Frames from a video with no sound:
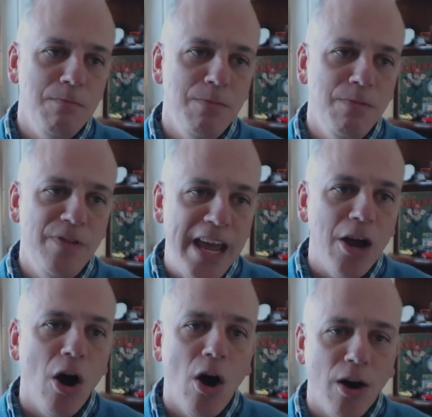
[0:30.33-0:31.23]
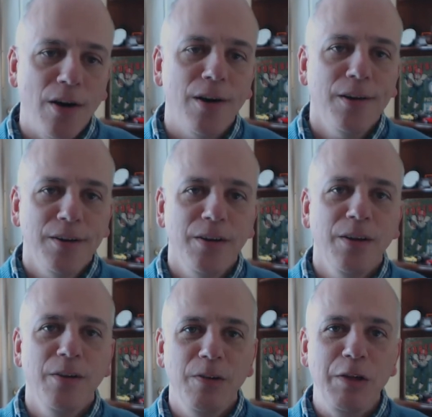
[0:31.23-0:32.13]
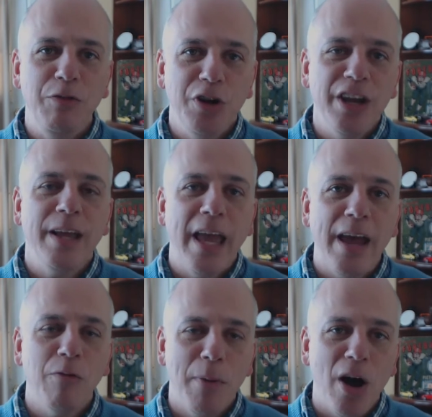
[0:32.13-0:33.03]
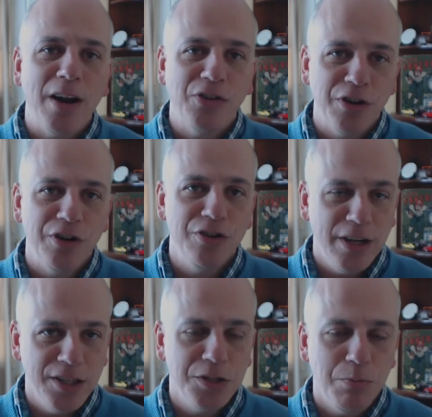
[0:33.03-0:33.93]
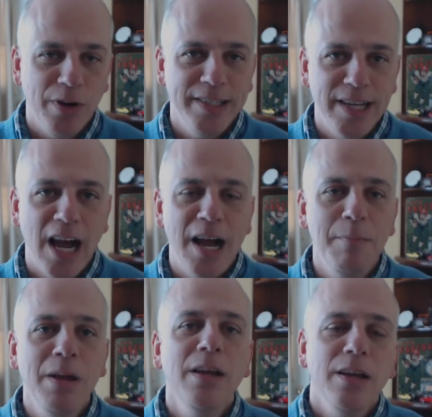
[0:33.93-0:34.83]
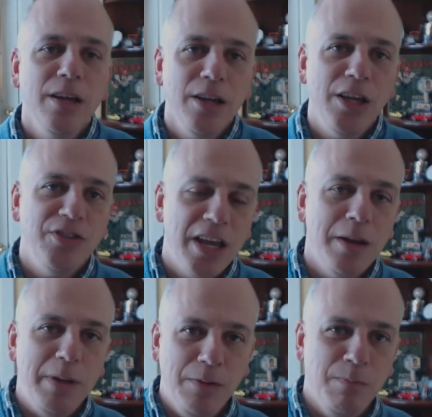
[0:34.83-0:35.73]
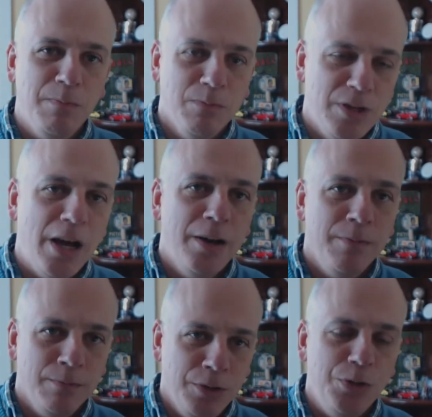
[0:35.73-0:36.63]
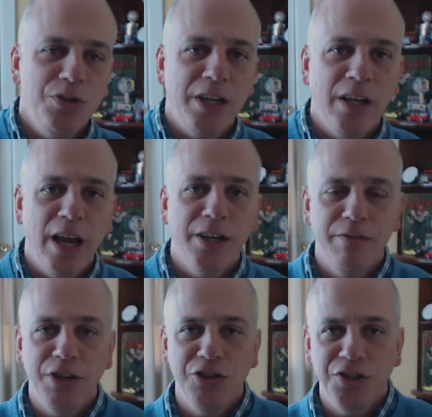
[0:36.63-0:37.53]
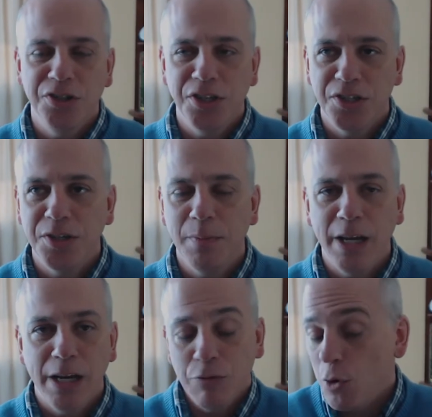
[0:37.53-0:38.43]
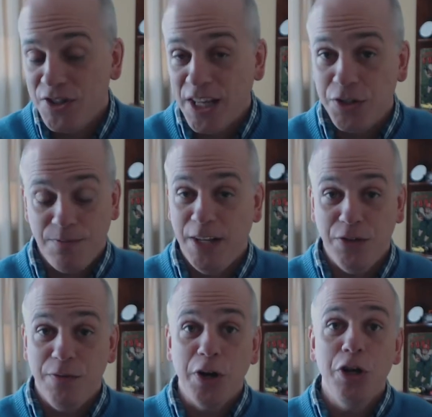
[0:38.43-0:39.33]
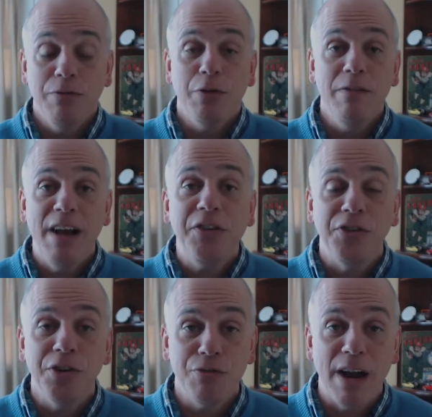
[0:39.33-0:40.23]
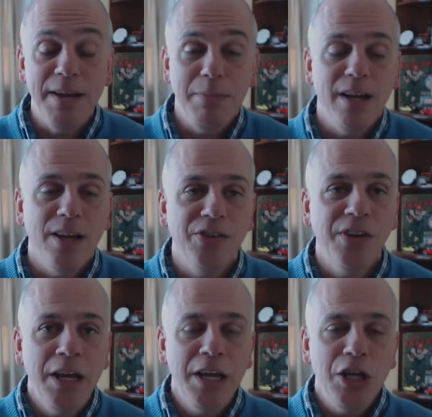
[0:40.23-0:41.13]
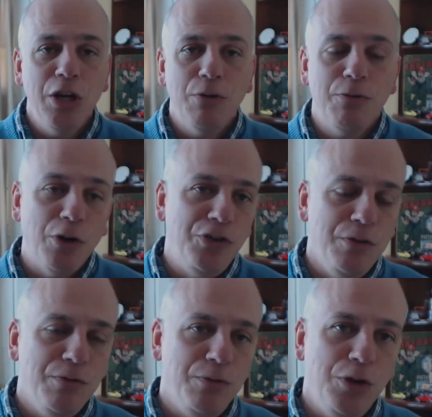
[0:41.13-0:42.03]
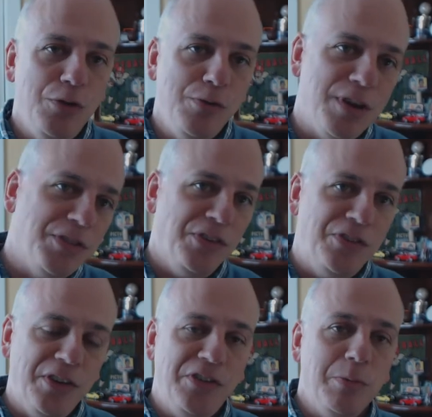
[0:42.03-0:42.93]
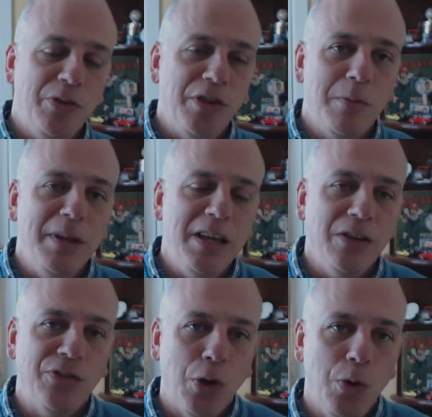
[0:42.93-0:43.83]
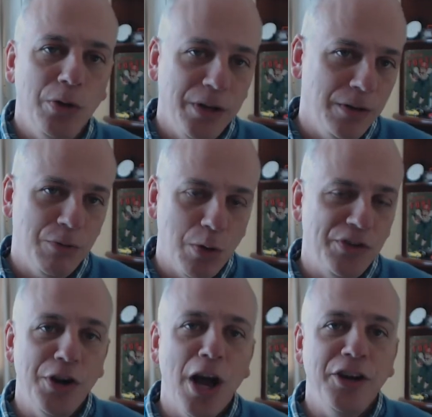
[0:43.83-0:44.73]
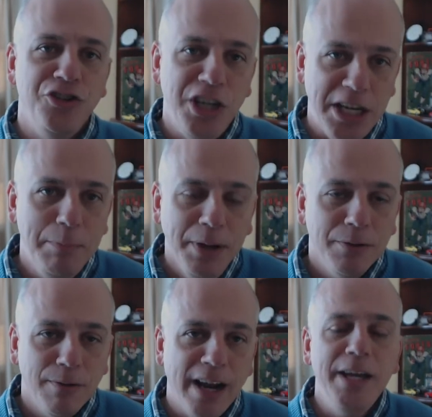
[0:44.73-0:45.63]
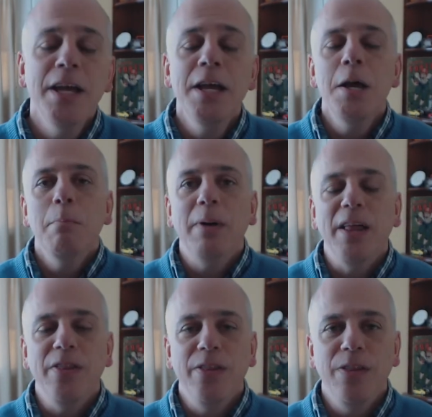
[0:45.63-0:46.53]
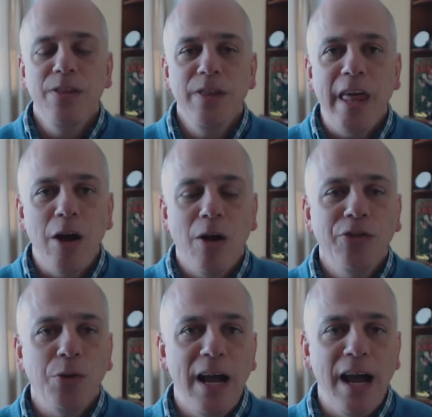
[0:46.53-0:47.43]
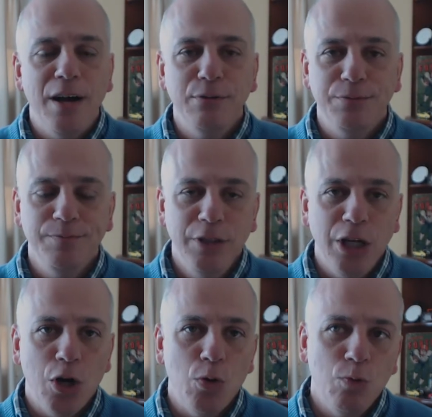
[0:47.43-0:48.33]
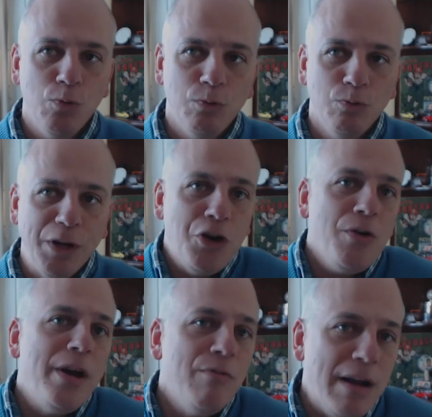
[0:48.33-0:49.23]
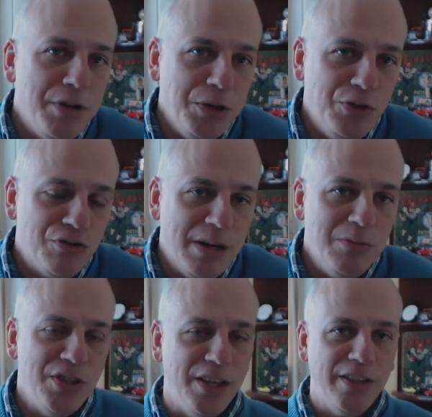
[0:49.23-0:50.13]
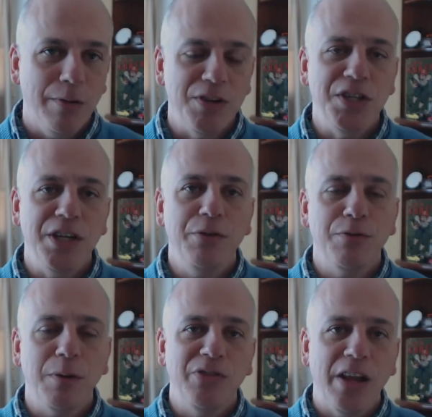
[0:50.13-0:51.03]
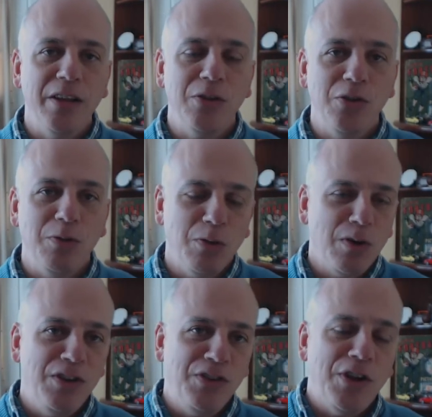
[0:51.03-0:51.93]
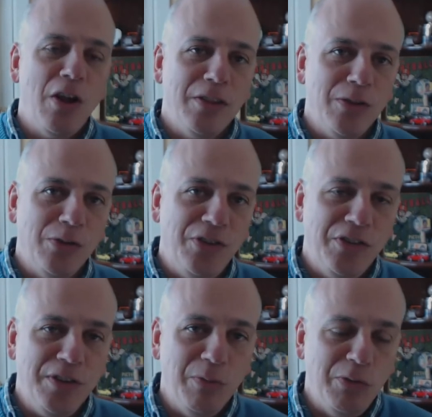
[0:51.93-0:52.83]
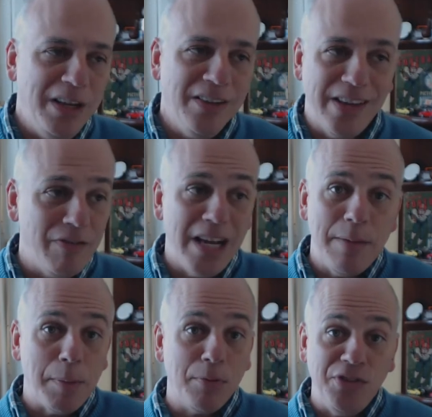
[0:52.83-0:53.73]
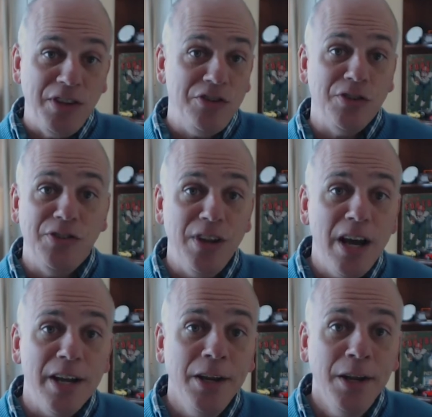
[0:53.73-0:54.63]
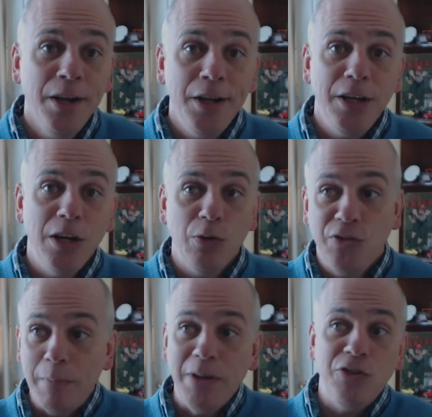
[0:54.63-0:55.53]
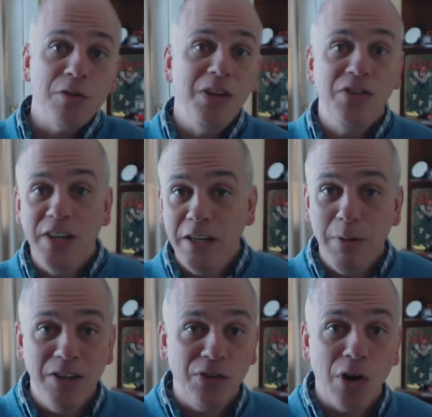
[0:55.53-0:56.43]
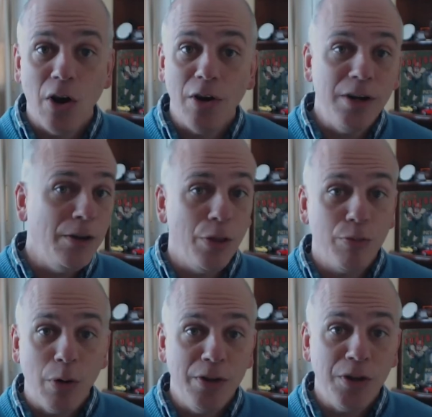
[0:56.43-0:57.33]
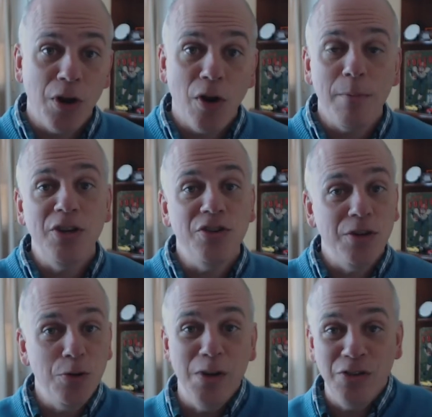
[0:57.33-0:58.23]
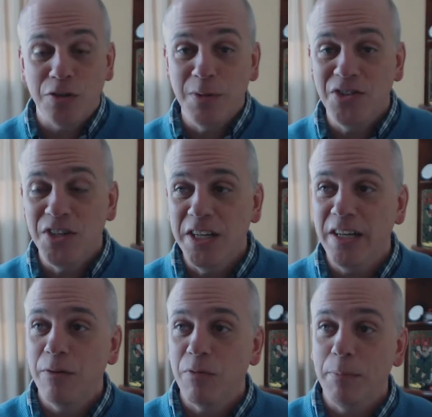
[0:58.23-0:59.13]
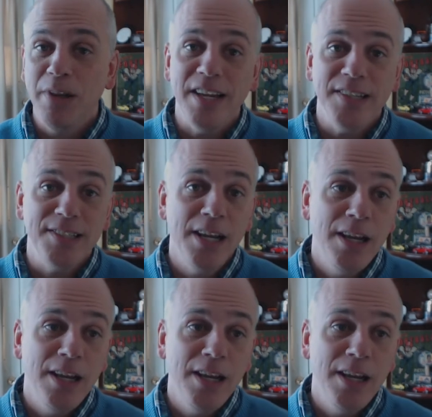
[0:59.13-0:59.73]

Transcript: They are, if you're going to get robotic surgery at this point in time, it's going to be done using a Da Vinci system. And of course, that's very good for investors, right? Because, you know, first you've got these systems that are being sold, and of course they're not cheap, right? But they also have, you know, recurring revenue streams that they receive from selling those or installing those systems, because every time a procedure is done, you know, some instruments need to be discarded and thrown in the garbage. New instruments need to get replaced.